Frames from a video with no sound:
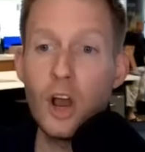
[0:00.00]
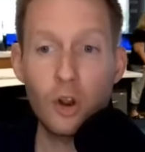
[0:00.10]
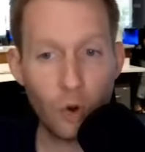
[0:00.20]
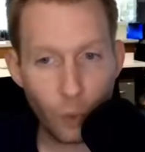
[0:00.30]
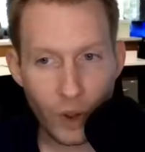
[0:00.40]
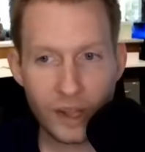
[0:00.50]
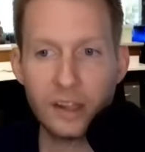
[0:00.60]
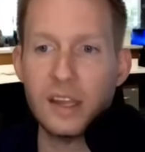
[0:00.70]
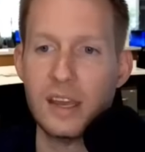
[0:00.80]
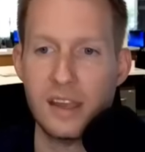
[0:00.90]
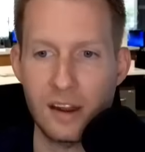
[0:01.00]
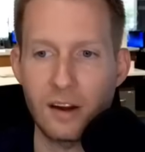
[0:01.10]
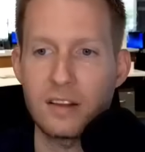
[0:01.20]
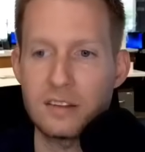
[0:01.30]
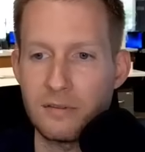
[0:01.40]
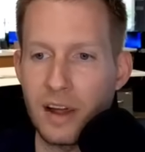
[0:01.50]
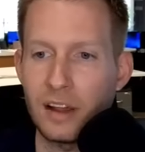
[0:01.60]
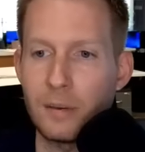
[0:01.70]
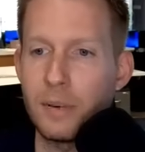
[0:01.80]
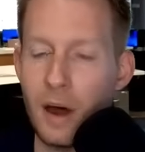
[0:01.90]
quickly here
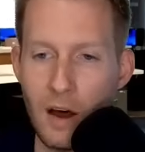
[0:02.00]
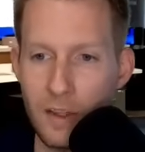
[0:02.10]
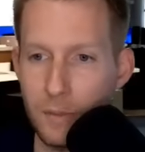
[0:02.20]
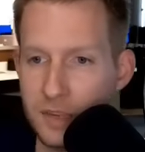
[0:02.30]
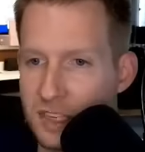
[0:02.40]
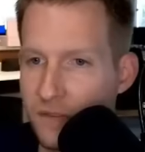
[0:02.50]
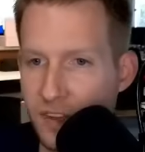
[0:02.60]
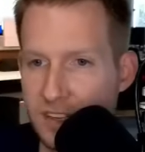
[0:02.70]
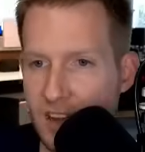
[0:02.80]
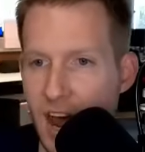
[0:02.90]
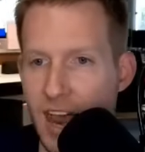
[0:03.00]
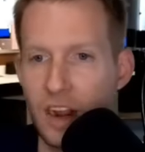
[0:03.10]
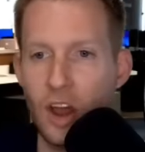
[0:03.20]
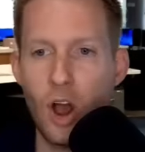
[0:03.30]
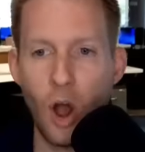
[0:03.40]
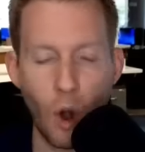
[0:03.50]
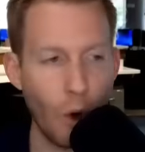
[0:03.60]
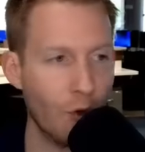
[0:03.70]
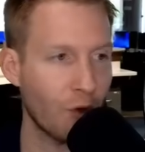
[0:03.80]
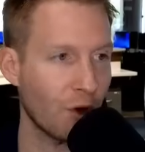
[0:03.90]
develop on the Pacific side
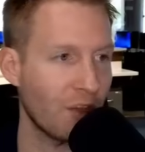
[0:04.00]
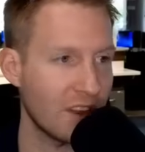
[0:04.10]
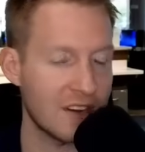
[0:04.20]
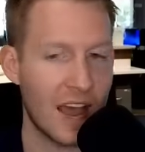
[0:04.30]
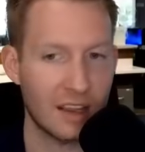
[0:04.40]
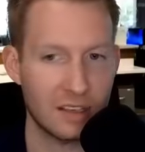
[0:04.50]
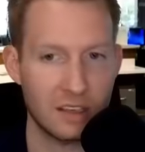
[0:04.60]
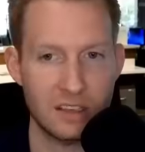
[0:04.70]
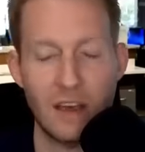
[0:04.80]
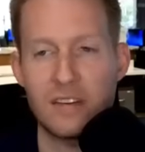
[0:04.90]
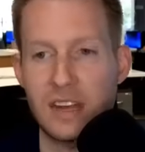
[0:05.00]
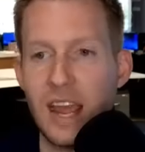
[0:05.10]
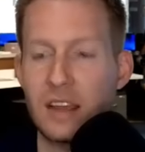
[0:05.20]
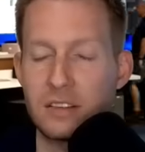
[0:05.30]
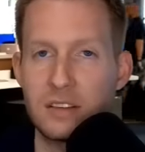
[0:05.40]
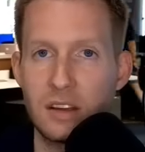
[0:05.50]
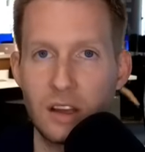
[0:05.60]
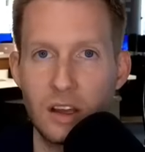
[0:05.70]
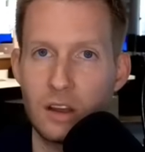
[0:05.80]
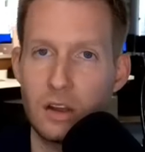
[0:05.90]
over the next seven days.
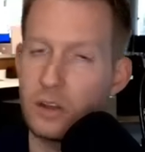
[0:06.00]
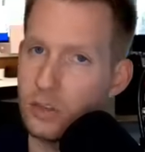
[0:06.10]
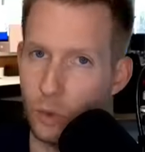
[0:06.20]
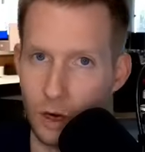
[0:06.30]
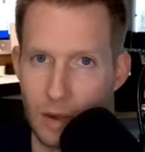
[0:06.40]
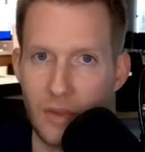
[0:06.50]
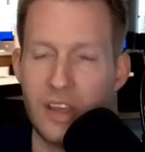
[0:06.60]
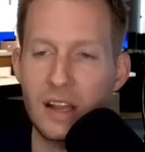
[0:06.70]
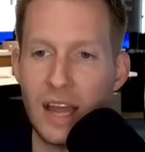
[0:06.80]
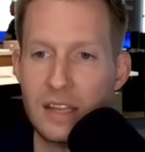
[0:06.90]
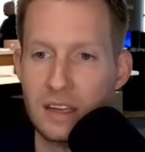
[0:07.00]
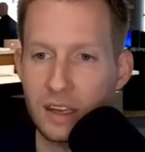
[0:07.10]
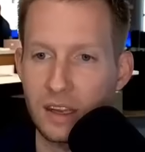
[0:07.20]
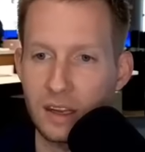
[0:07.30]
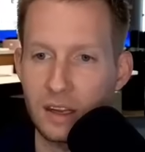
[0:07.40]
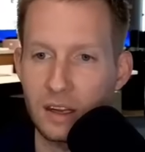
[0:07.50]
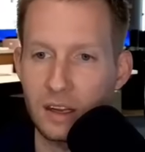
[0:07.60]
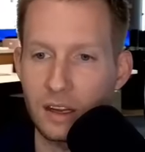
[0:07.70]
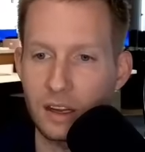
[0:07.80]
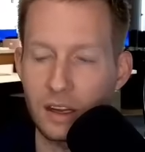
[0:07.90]
So, what about the Atlantic?
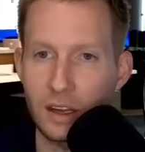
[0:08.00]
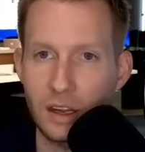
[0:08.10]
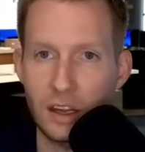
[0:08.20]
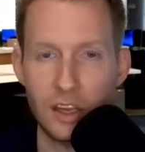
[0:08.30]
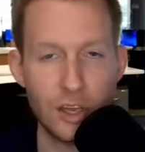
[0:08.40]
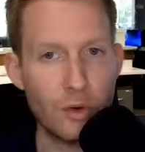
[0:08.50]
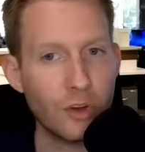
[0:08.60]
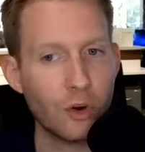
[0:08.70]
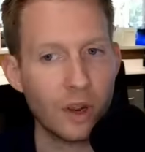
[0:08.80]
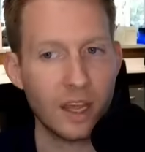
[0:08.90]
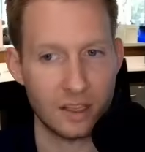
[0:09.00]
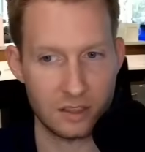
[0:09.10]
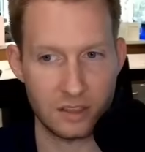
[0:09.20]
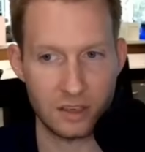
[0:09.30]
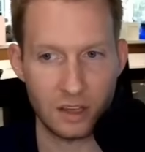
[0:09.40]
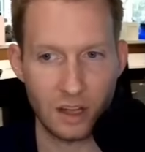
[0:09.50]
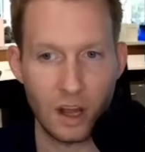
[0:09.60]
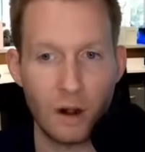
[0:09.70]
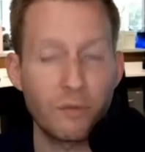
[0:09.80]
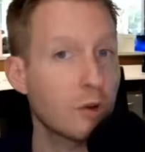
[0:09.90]
Cue the crickets.
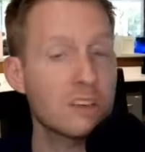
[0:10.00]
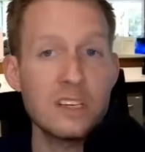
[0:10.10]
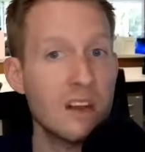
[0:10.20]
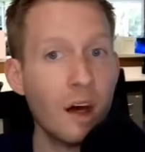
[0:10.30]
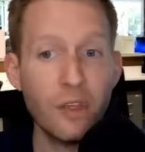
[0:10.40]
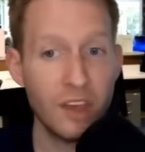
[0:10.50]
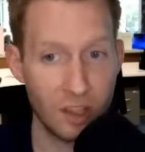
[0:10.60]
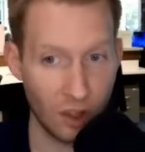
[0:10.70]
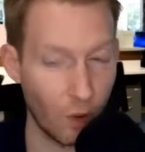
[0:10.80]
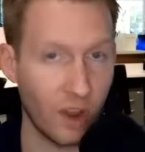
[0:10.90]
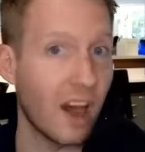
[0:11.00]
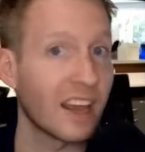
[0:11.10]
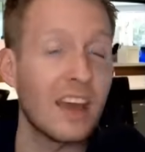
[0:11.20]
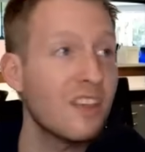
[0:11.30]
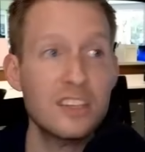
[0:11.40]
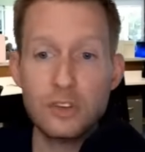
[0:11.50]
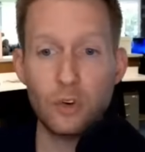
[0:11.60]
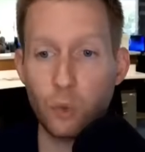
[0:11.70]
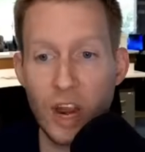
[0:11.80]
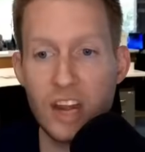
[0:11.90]
There's nothing going on. Again, this is
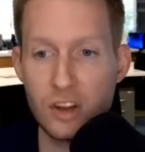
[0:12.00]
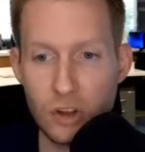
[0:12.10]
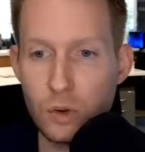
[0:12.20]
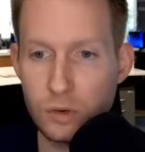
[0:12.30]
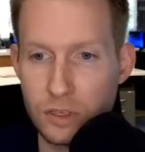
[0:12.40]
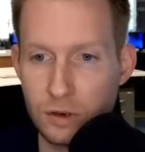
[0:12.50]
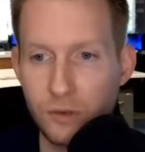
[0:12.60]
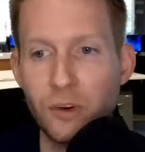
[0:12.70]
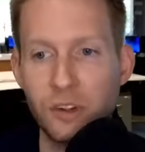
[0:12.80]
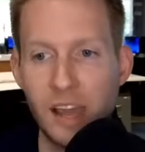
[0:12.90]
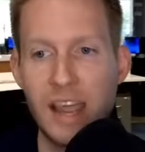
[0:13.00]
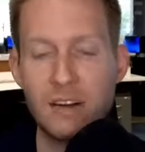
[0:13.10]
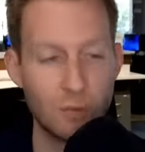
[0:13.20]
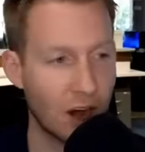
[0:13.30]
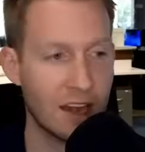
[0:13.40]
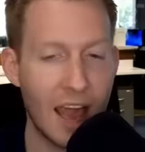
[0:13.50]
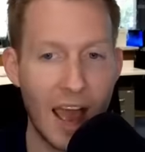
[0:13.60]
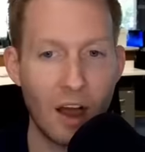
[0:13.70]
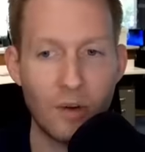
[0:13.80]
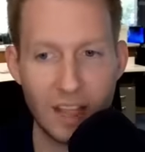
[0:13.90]
great news for land right
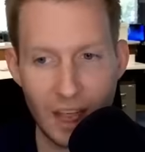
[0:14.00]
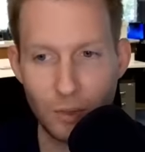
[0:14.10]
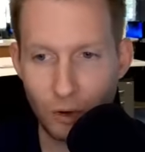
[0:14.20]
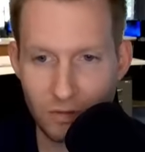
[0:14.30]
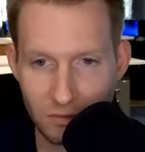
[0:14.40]
now. And again, we're